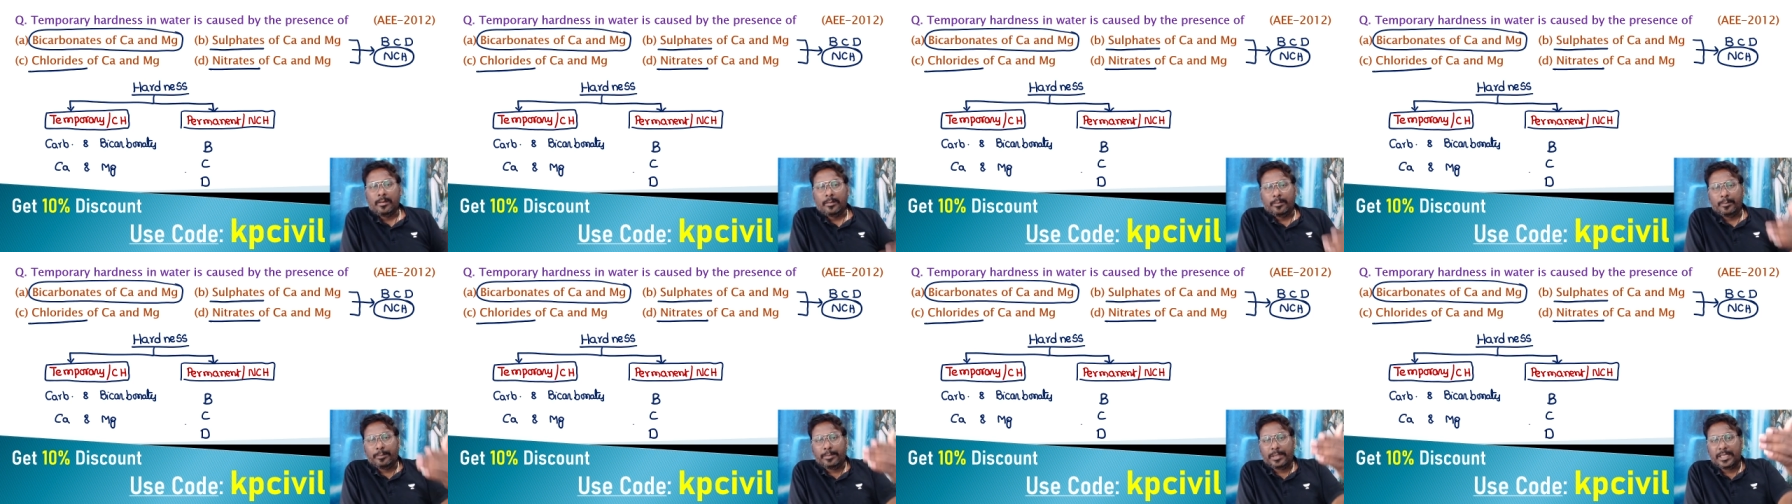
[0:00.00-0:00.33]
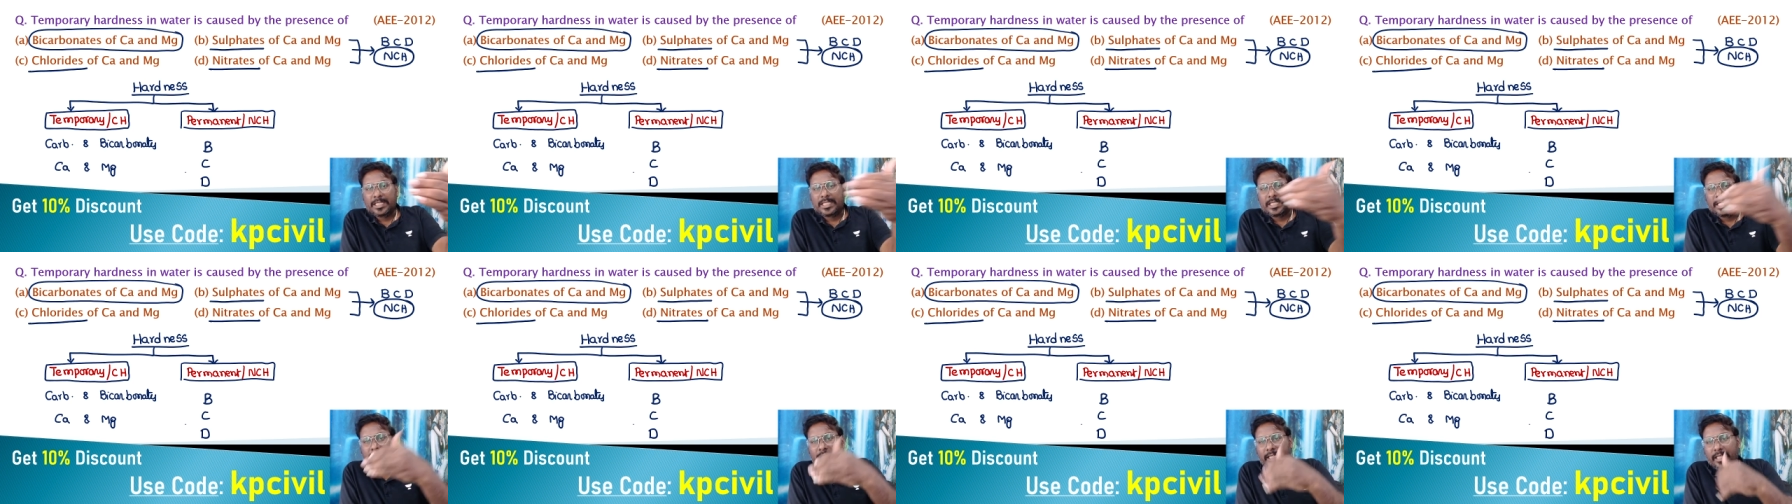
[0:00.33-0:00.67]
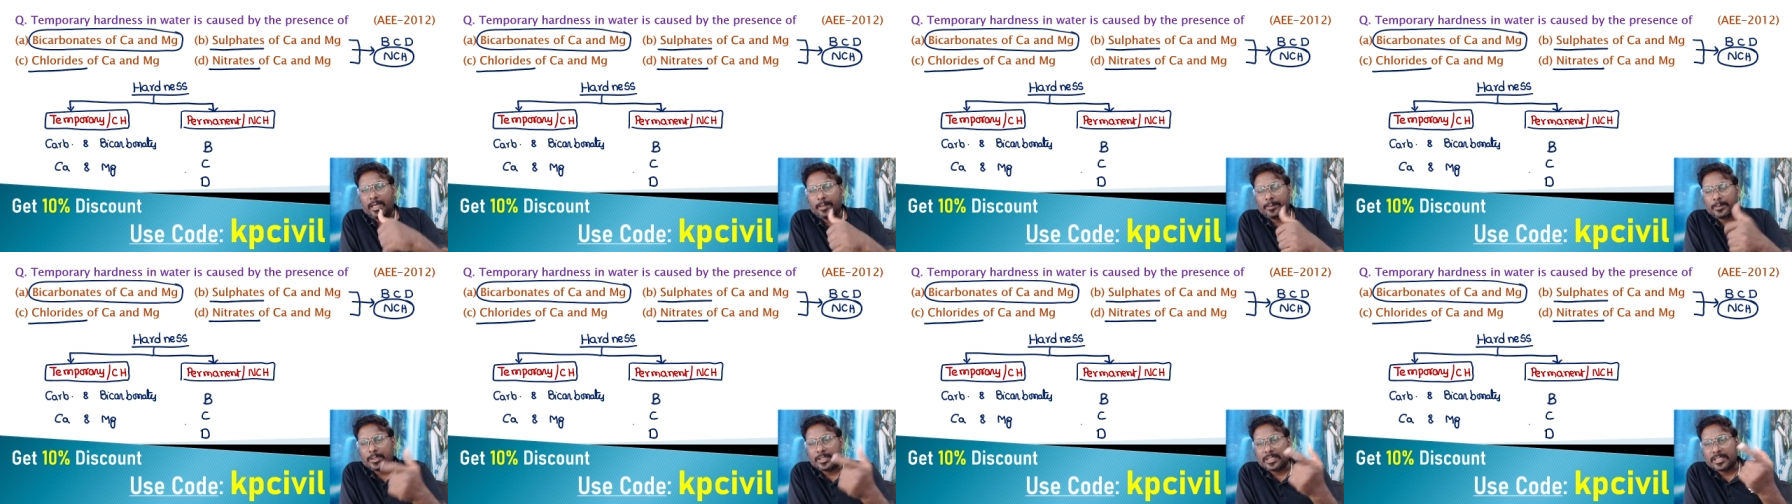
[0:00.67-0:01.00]
B, C, D
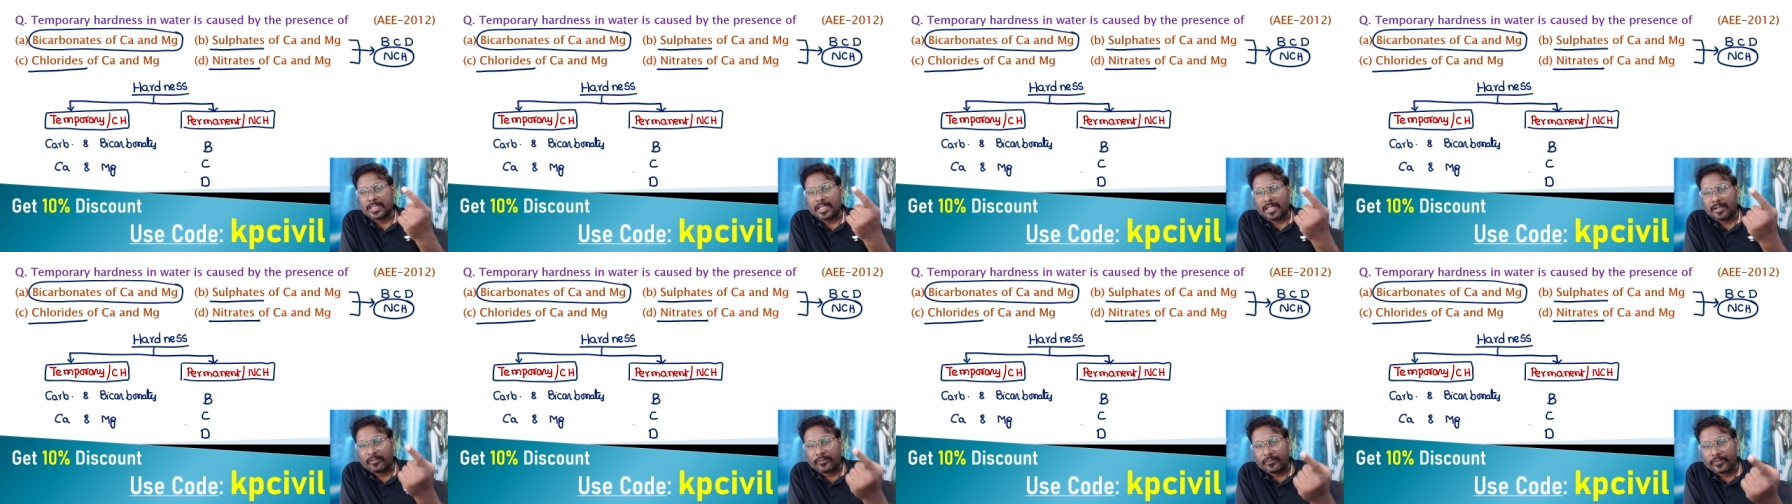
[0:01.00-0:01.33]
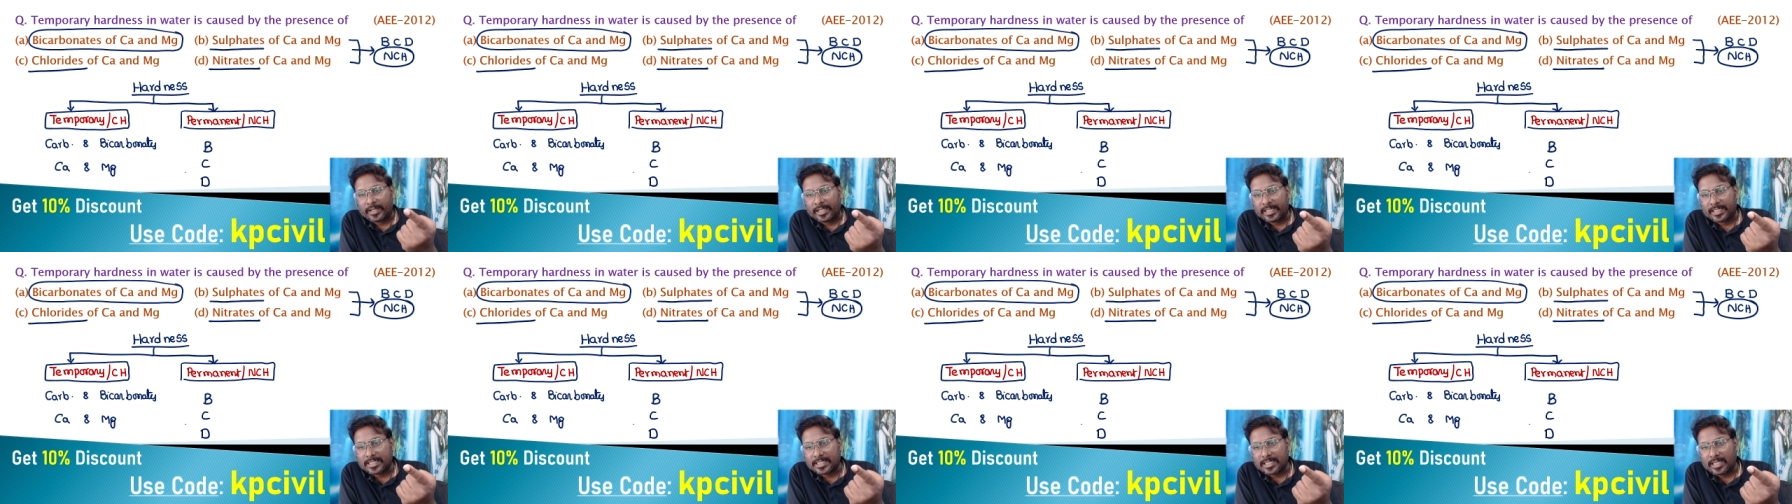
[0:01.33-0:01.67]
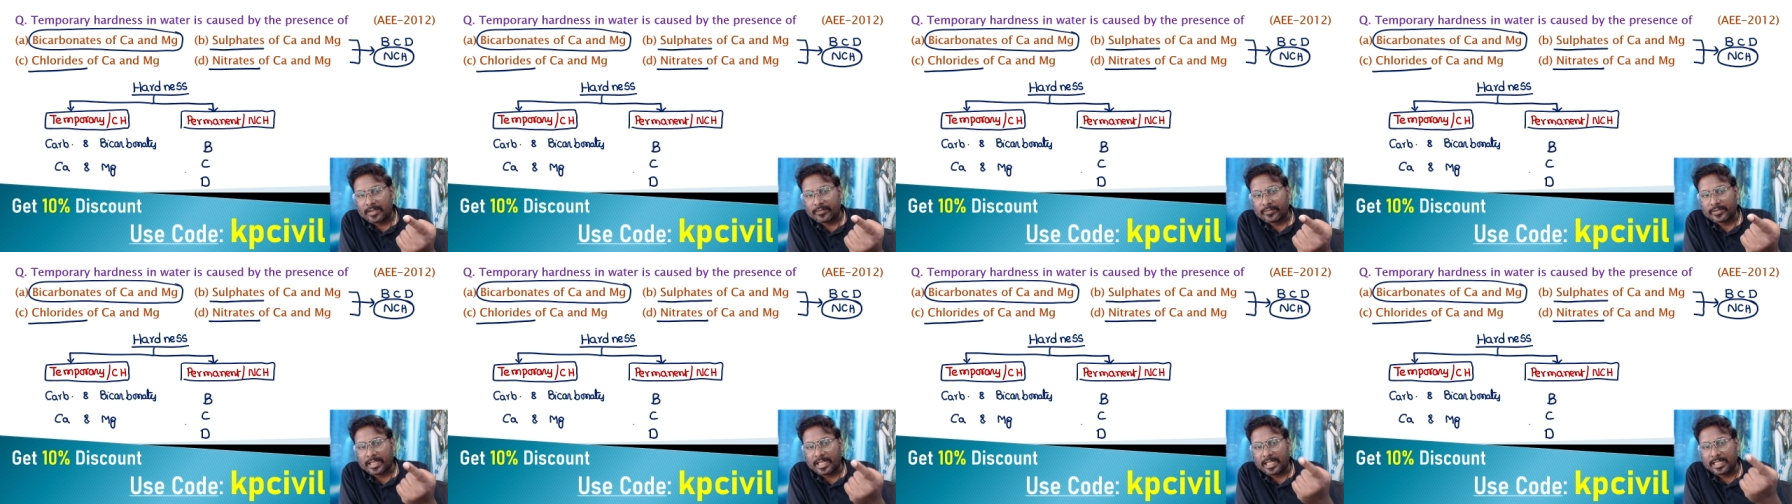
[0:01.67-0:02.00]
option. Sulfates
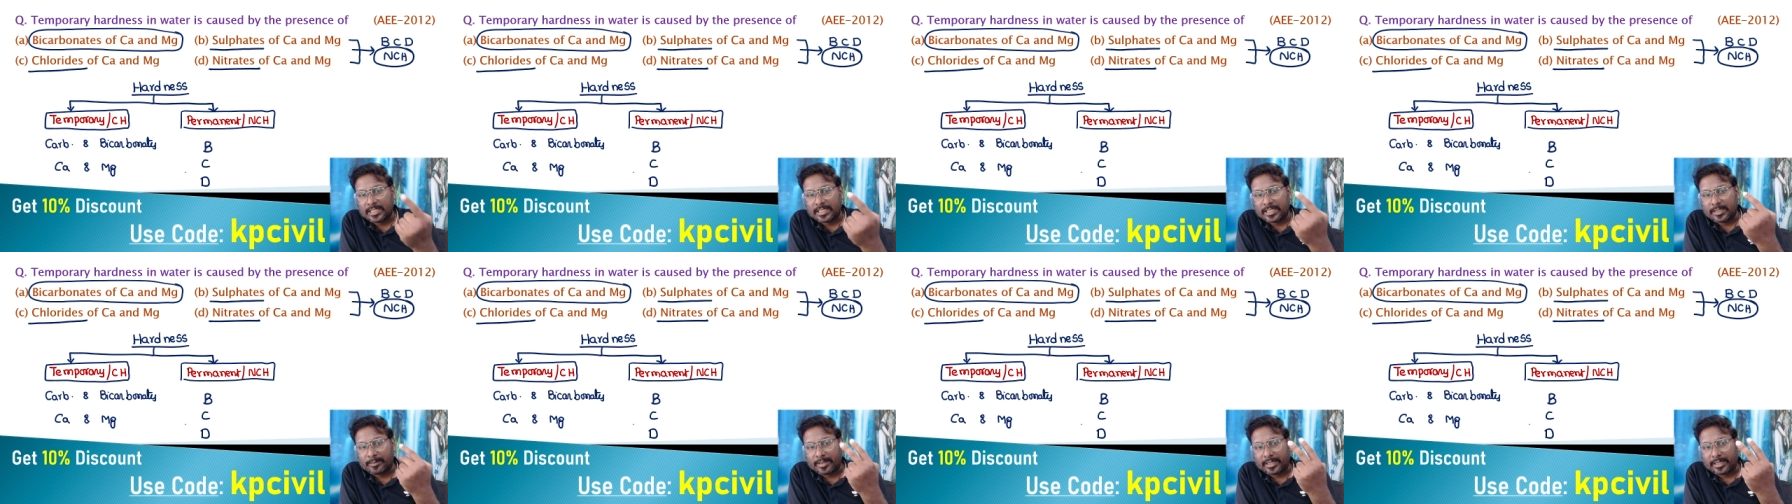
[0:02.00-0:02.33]
of calcium,